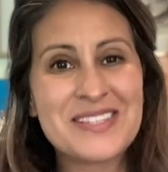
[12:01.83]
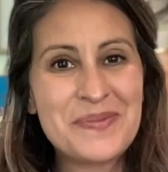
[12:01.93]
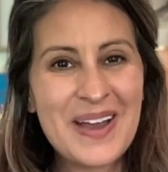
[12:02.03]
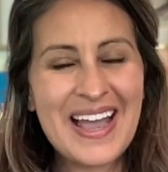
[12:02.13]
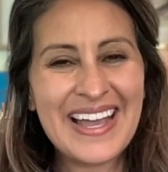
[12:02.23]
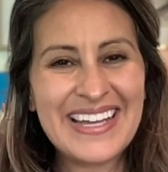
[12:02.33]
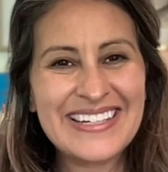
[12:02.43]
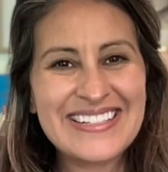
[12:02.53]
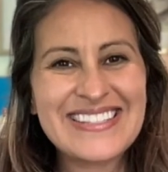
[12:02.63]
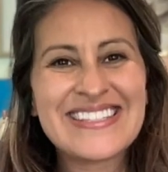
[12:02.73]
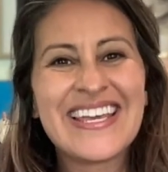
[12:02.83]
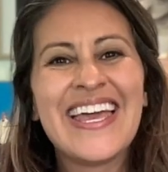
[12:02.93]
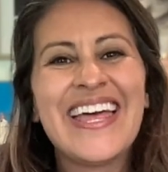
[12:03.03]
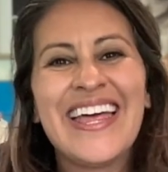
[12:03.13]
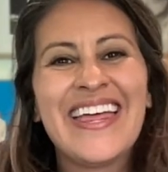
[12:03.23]
surprise,
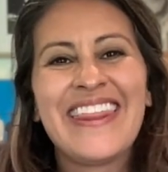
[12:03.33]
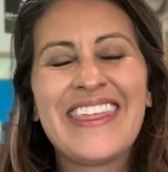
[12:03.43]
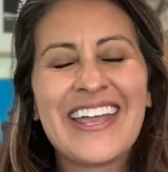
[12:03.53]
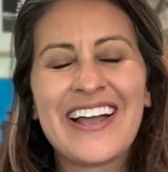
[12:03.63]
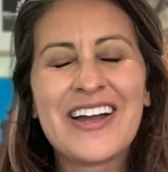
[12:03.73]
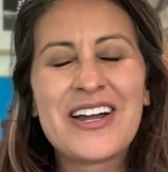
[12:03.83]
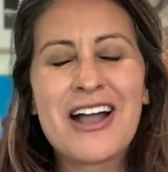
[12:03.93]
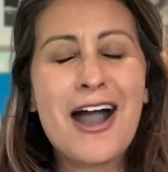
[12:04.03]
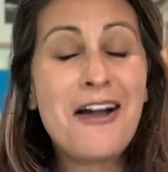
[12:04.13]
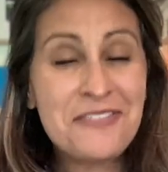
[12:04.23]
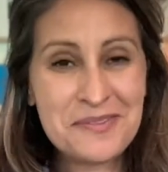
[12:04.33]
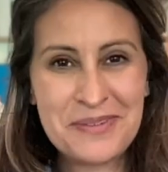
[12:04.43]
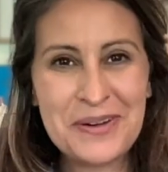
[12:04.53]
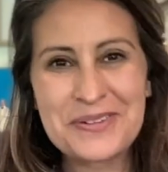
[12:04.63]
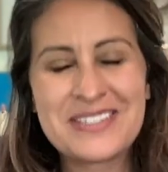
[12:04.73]
they are often
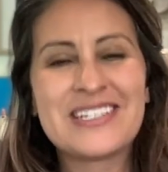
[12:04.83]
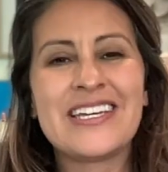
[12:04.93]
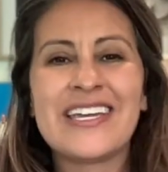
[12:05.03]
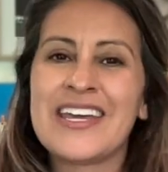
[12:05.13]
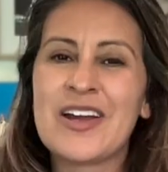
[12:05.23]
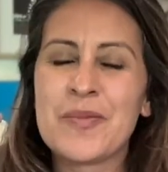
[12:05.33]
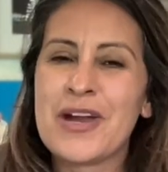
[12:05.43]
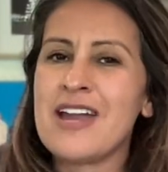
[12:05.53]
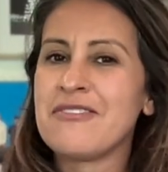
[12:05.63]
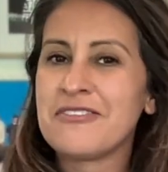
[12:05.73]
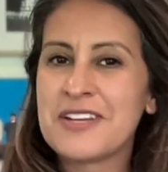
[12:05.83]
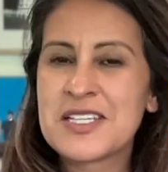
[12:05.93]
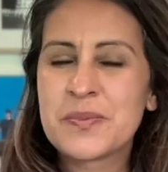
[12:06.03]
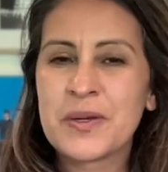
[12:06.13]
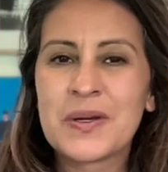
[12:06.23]
posting in our private
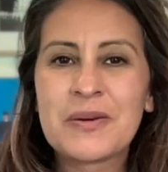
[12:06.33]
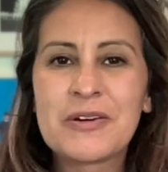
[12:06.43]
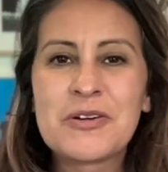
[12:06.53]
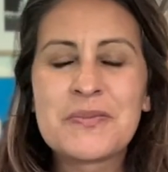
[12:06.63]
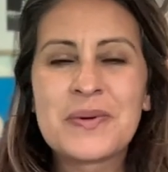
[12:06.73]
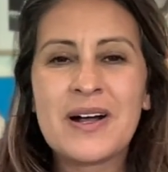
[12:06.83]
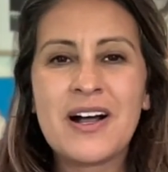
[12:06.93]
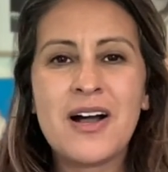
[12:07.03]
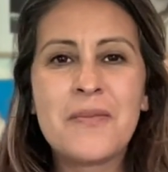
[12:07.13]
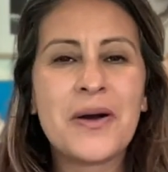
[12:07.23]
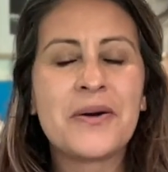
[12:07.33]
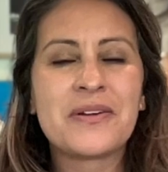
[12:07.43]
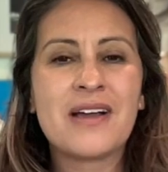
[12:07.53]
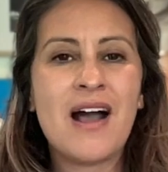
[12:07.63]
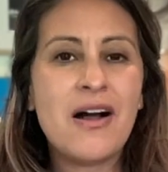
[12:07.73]
Facebook group
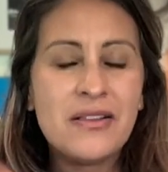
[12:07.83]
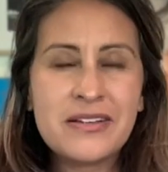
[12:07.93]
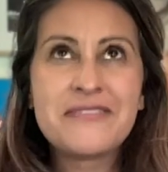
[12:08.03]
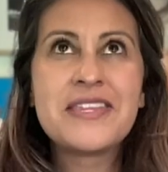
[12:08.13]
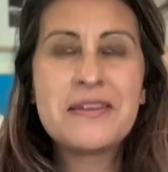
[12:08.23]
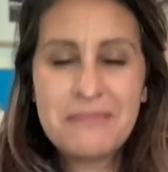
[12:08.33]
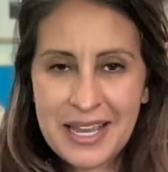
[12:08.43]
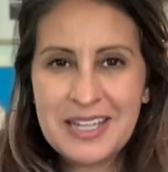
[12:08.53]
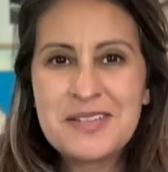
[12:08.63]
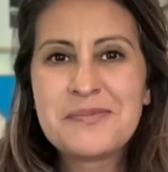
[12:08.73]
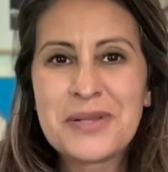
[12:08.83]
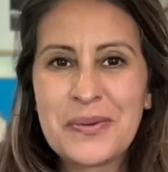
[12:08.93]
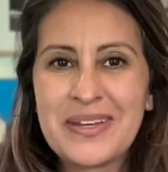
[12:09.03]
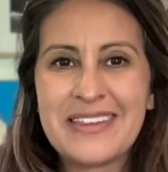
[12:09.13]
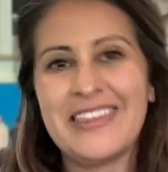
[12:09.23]
about all of the
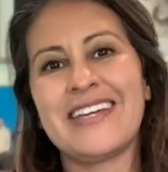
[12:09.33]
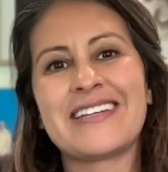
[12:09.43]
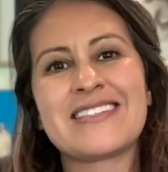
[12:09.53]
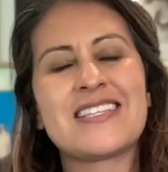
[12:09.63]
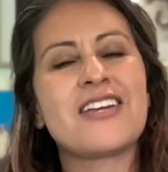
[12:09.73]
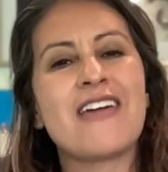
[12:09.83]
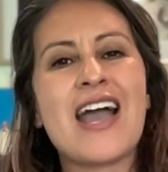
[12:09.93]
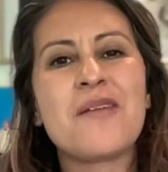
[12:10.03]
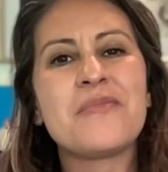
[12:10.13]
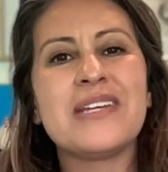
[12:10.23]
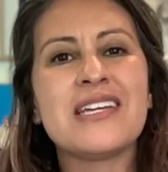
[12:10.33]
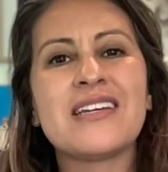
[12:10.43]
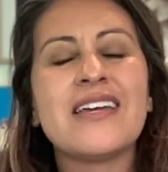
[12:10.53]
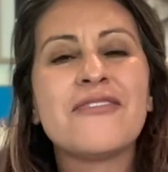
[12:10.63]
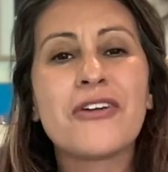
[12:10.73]
mind-blowing things that are
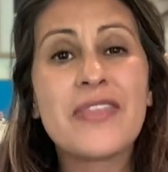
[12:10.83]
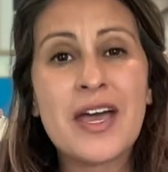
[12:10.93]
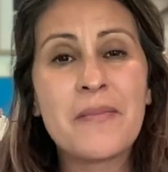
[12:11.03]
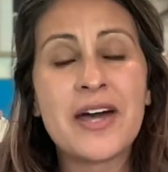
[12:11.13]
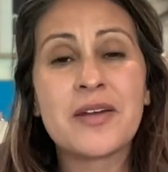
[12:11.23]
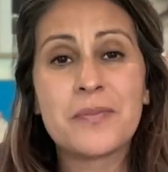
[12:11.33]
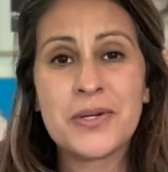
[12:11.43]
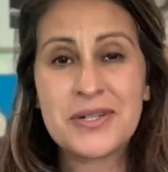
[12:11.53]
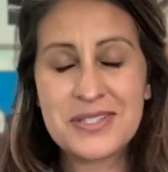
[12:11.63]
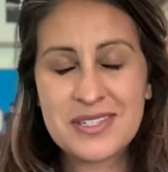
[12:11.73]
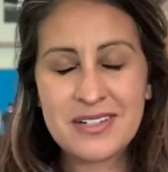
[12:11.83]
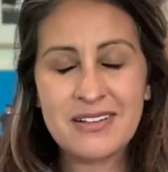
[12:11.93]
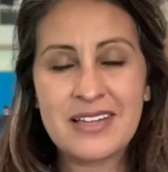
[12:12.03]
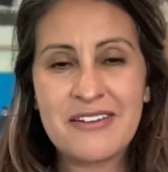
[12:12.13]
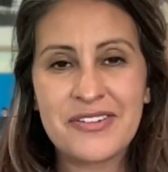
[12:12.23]
happening for them on a
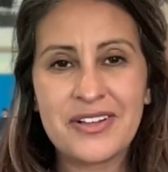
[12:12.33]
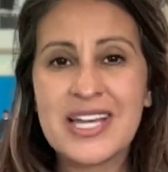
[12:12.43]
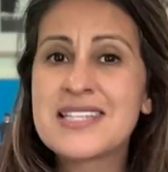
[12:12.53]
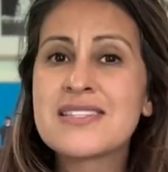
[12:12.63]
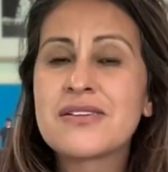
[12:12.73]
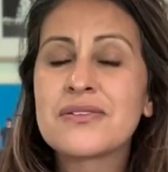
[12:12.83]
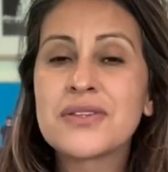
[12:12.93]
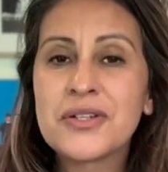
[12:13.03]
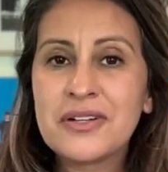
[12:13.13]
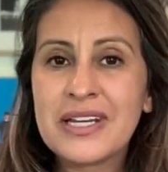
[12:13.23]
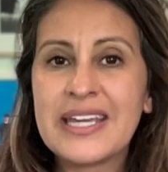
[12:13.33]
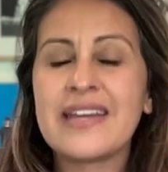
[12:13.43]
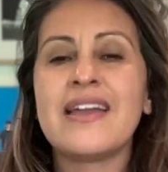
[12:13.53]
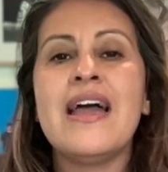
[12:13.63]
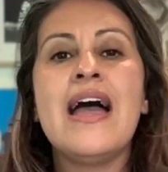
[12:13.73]
personal level as they're
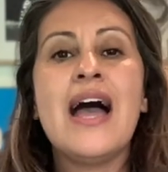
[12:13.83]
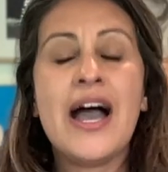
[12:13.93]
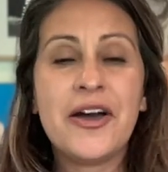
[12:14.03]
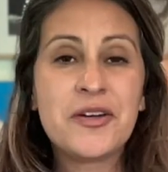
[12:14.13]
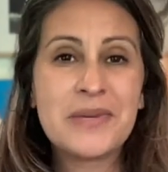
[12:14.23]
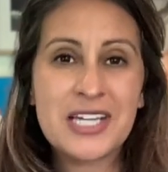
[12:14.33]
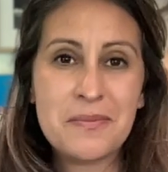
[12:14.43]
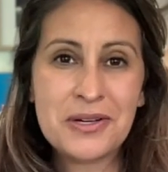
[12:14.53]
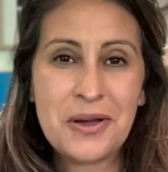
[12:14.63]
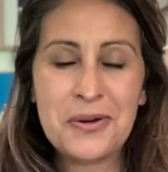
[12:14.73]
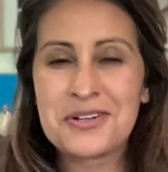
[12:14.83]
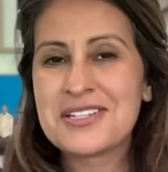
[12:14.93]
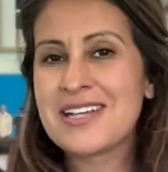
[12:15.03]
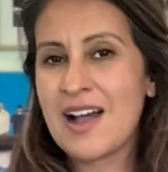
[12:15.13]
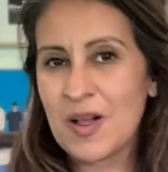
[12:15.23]
learning how to become a
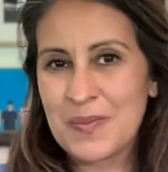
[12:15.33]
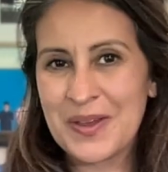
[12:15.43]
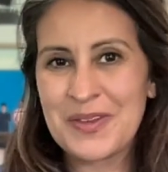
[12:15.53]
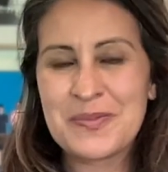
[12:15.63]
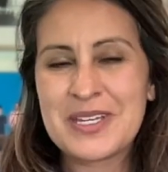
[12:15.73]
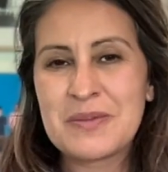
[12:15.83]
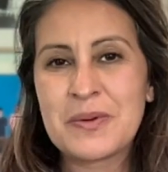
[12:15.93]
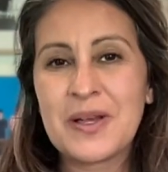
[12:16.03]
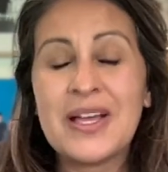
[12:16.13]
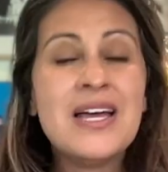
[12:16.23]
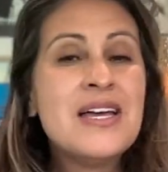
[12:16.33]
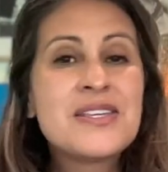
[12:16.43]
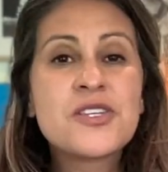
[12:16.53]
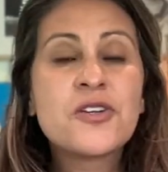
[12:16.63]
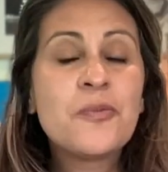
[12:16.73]
coach to help other people.
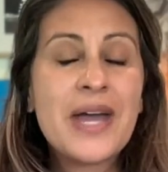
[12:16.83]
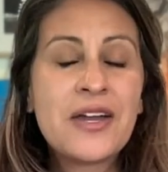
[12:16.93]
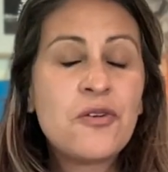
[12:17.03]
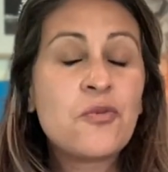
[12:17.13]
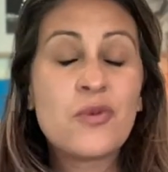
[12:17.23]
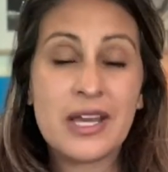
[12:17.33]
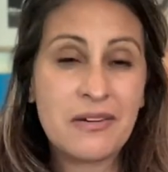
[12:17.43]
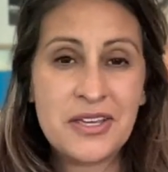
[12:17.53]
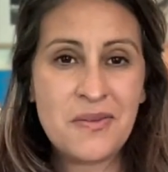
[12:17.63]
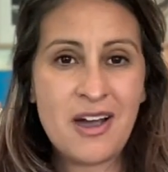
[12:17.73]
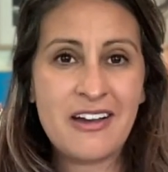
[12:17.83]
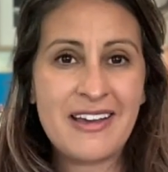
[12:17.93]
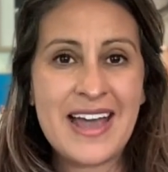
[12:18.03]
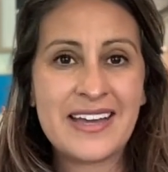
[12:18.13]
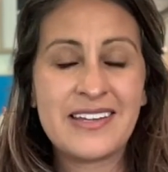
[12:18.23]
So no matter where you are
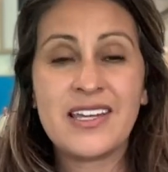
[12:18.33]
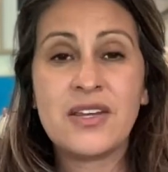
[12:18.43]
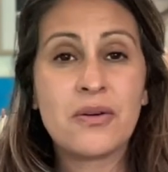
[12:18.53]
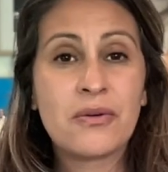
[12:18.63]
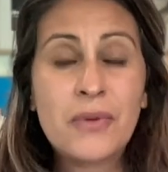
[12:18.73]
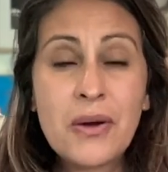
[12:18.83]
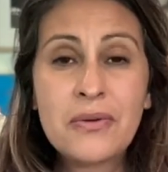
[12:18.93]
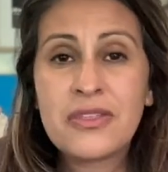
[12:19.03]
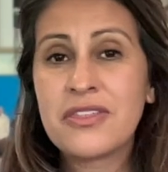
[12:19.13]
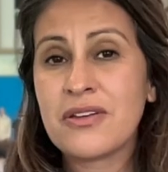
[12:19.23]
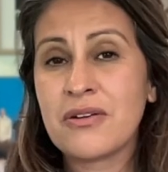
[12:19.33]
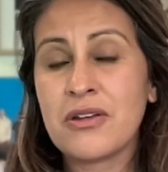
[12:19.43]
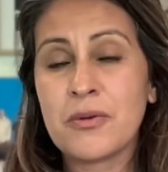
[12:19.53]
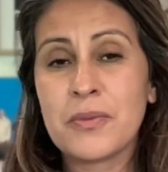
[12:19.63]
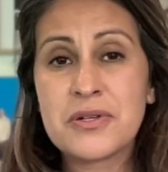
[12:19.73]
at in your growth or
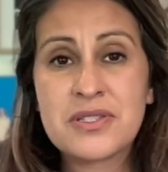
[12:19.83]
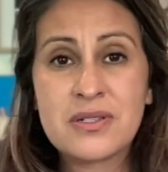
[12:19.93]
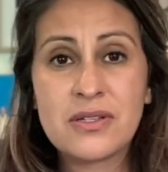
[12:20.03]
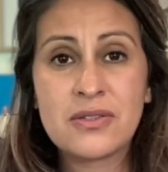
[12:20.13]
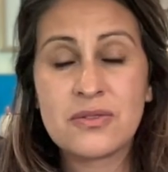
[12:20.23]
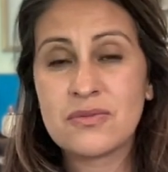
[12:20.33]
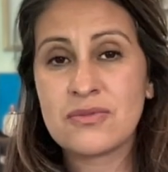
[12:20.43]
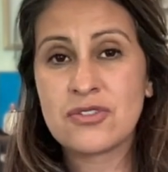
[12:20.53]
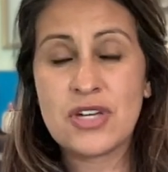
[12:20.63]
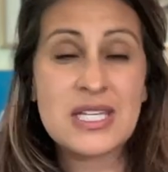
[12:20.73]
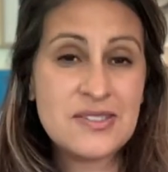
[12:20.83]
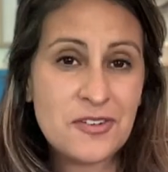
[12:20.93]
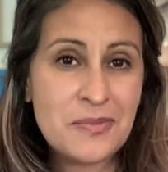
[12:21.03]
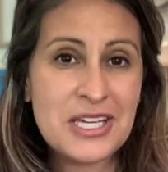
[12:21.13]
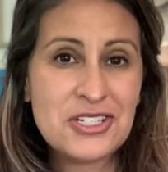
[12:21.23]
your personal
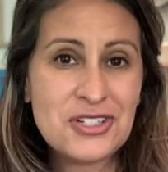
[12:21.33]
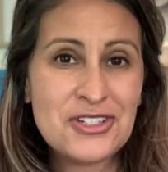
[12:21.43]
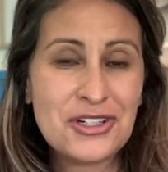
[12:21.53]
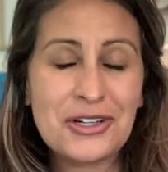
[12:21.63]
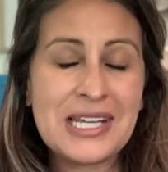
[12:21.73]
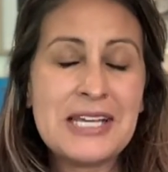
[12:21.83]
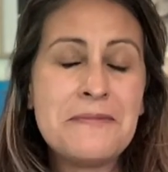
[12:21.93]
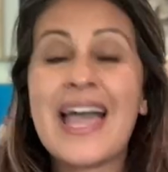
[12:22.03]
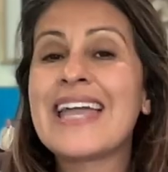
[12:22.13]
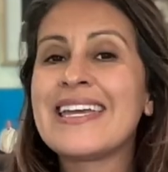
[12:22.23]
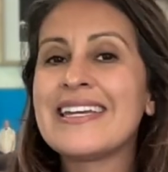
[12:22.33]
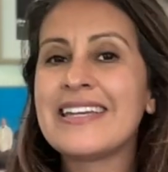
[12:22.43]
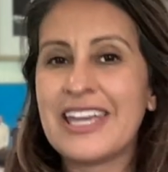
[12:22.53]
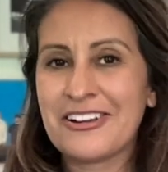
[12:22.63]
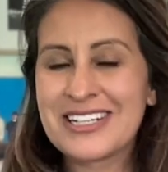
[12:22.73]
transformation journey, I can
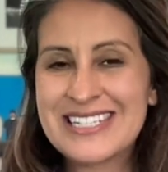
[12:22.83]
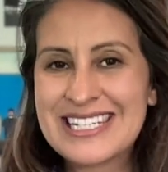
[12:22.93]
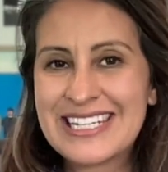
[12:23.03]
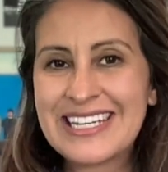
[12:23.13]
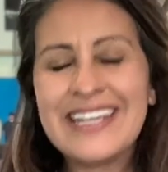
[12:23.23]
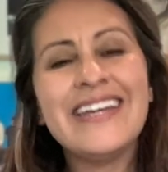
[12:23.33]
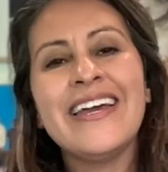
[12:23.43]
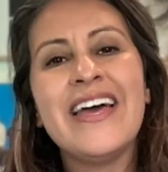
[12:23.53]
guarantee